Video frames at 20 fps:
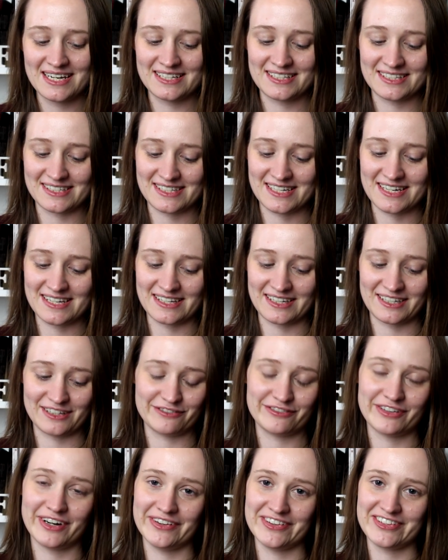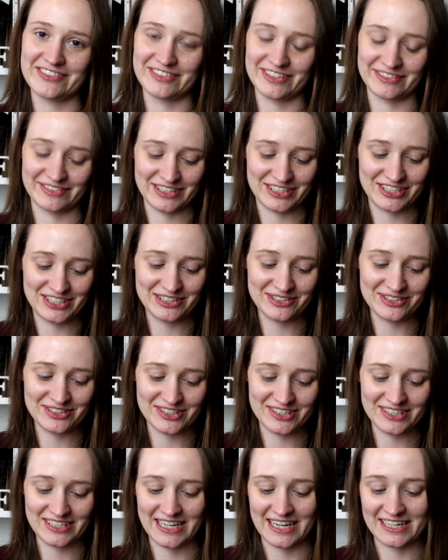to say that he'd fathered enough of her
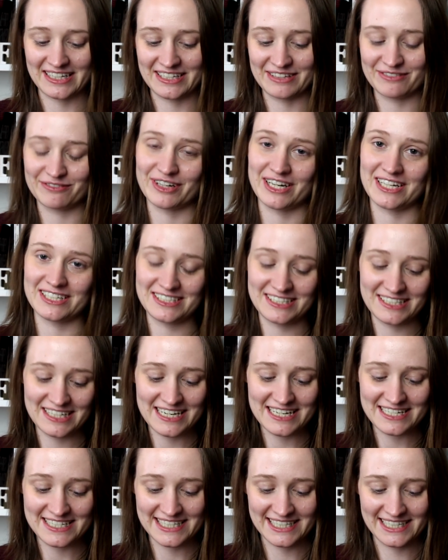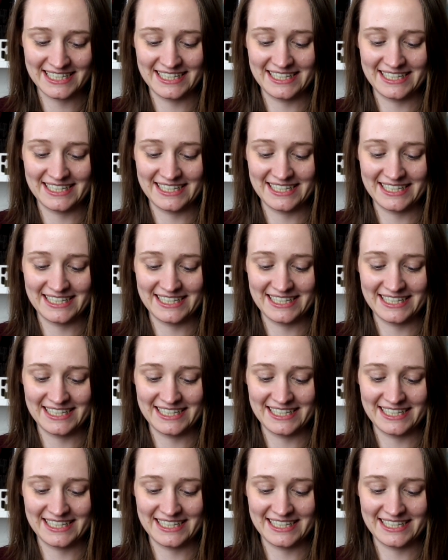children, and he in fact did.